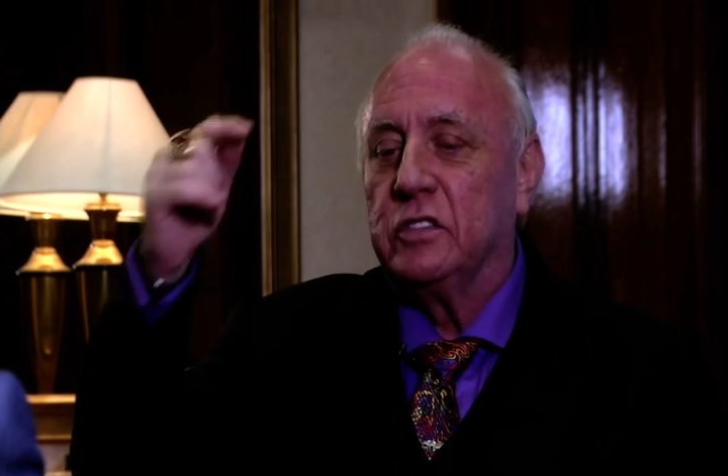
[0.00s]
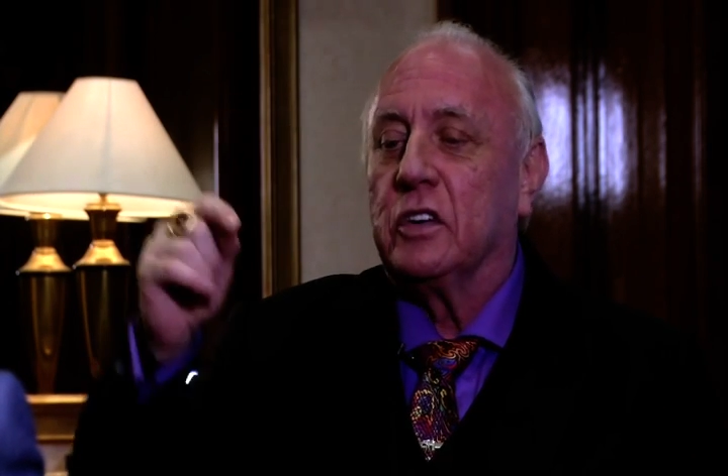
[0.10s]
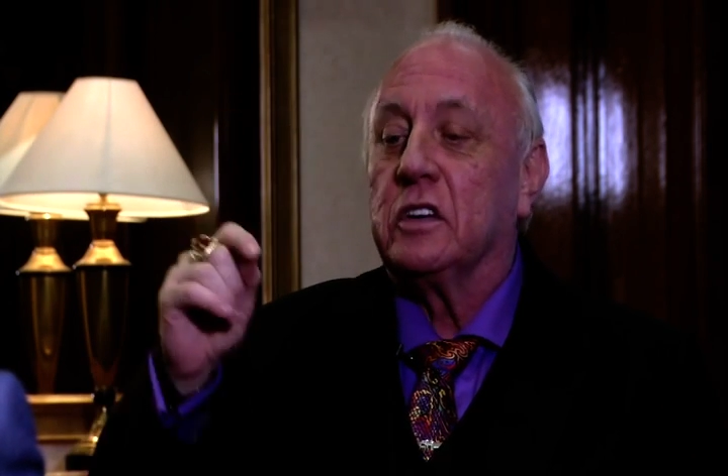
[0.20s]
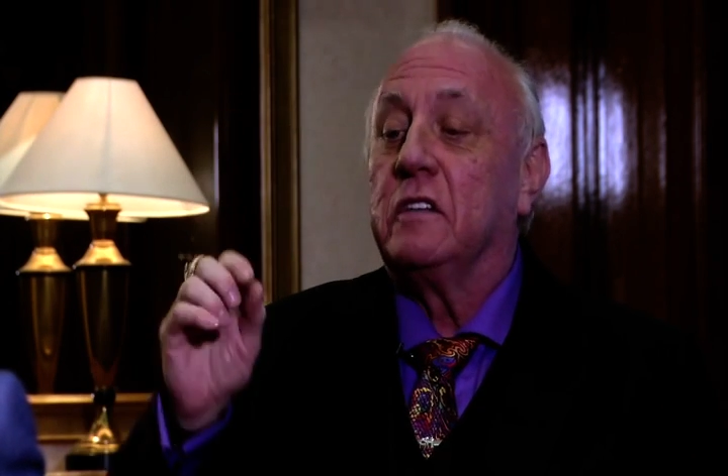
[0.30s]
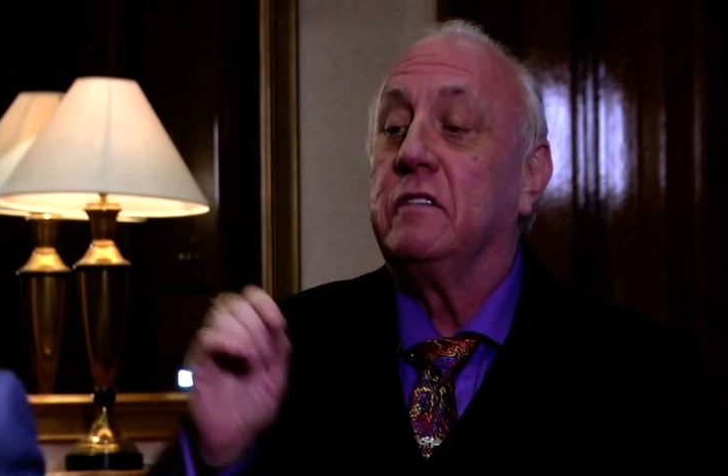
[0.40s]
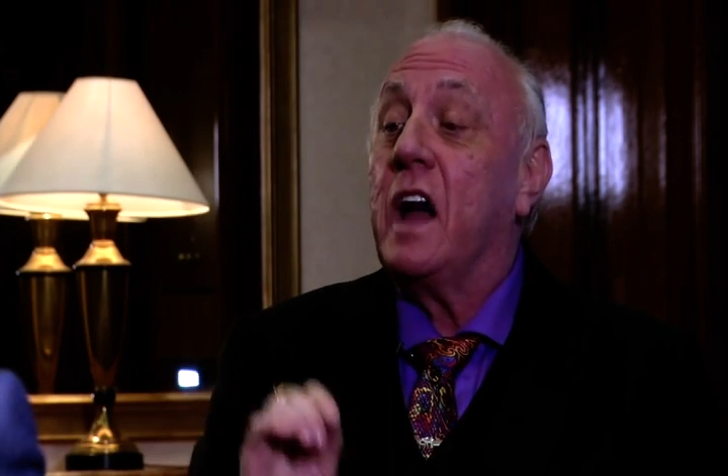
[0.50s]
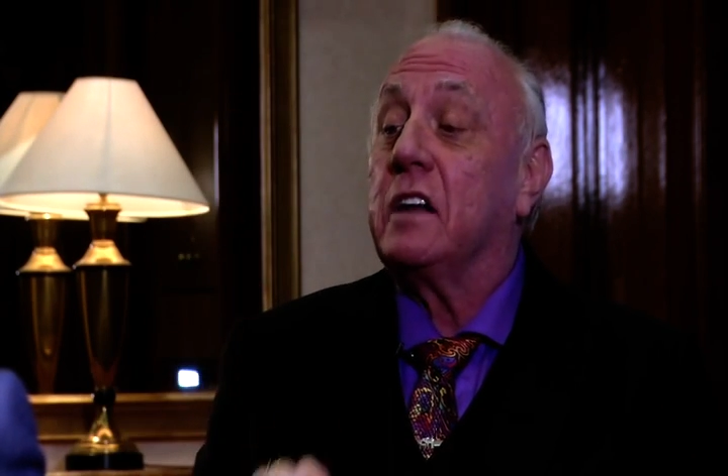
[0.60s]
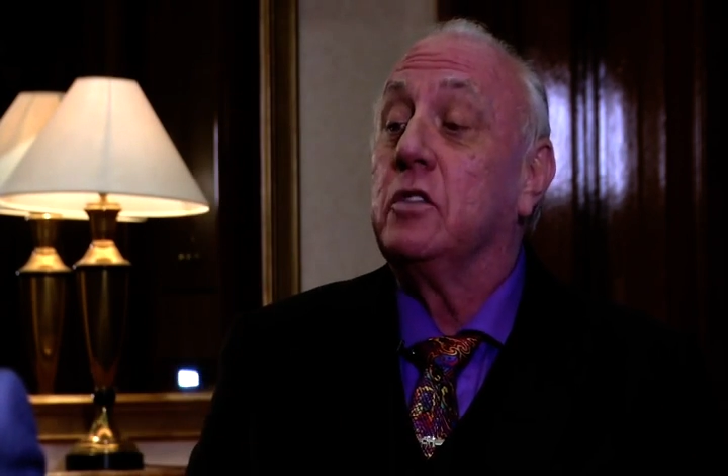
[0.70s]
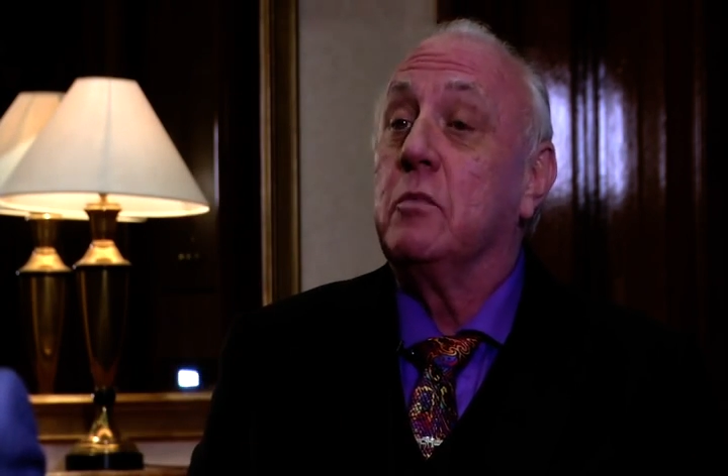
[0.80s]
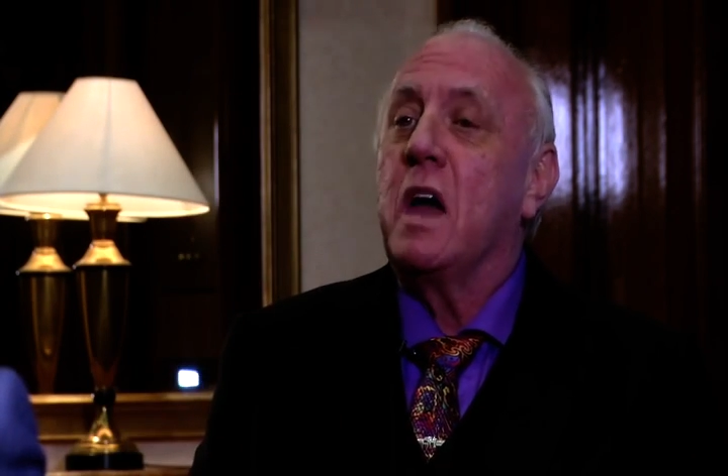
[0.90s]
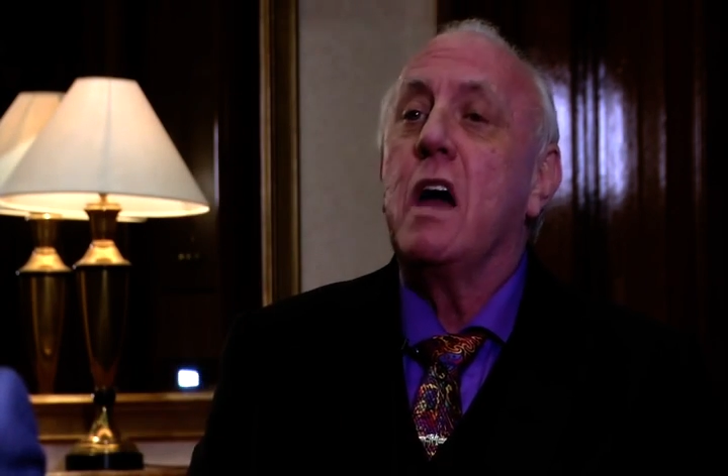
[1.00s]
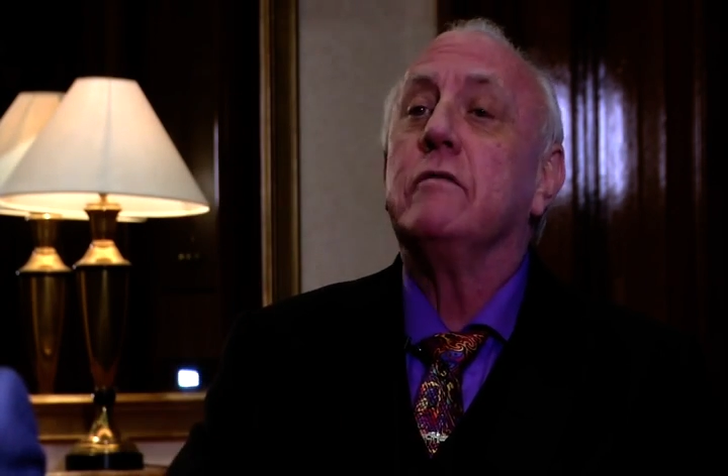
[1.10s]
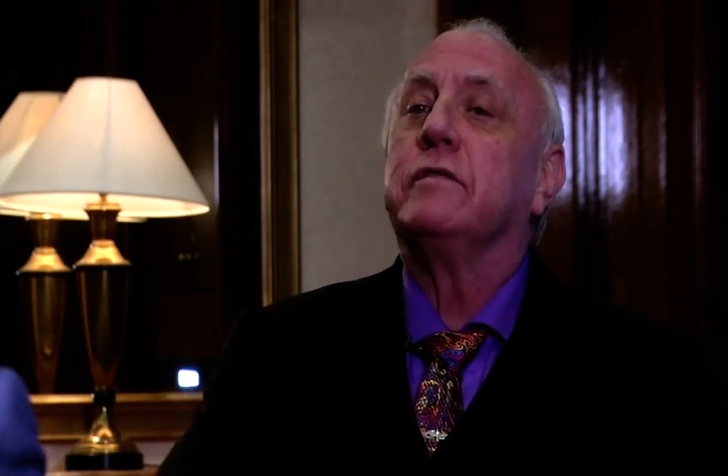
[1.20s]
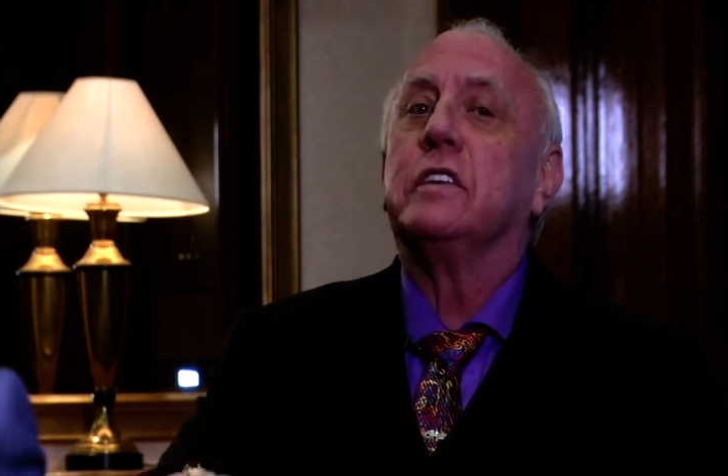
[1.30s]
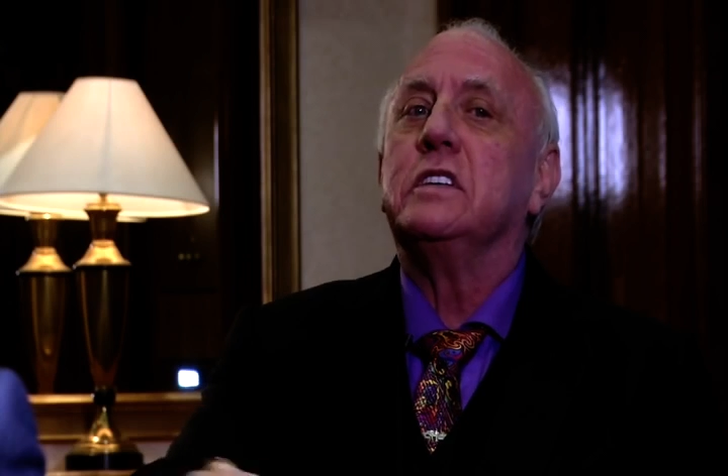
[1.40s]
you're going to vacuum
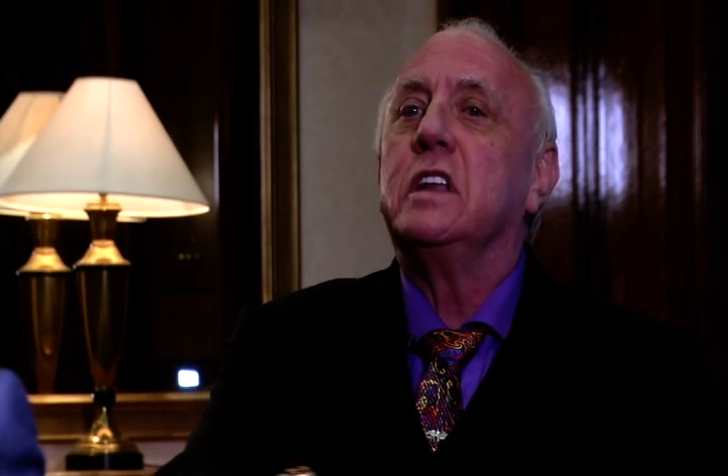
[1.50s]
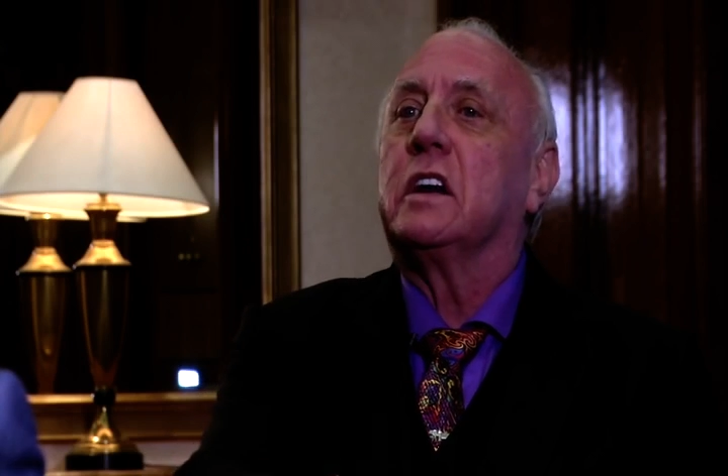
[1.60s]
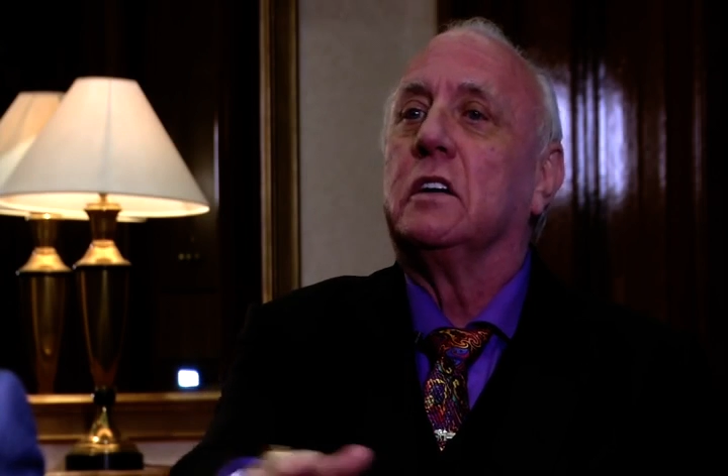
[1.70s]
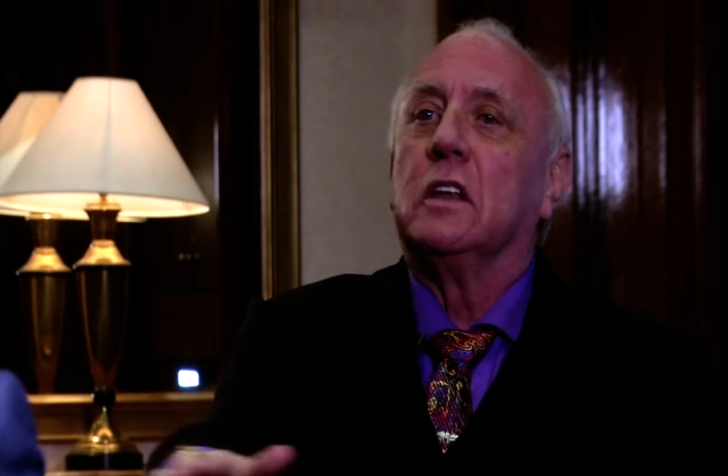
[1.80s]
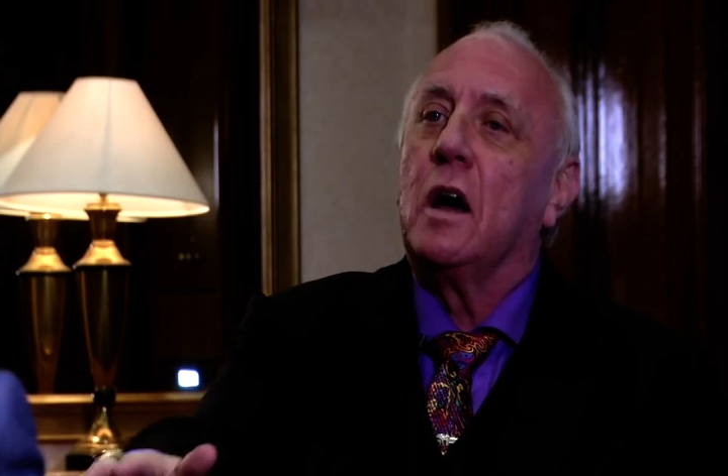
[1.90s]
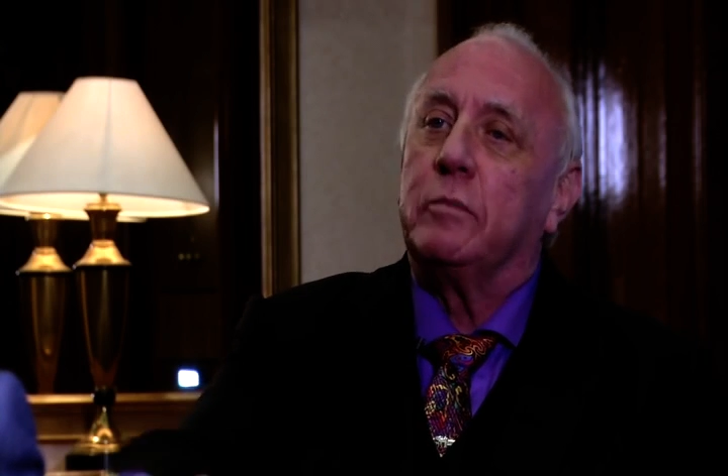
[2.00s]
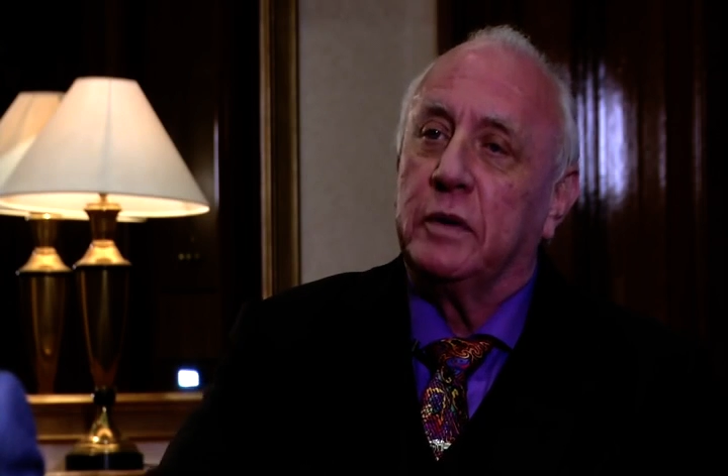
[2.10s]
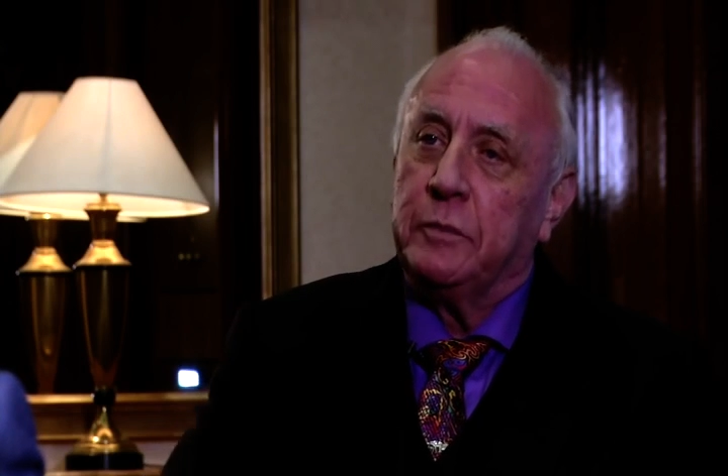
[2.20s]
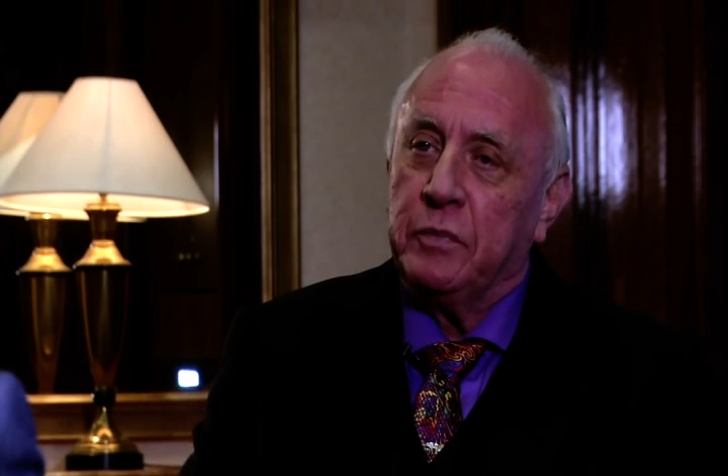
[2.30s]
every nickel up,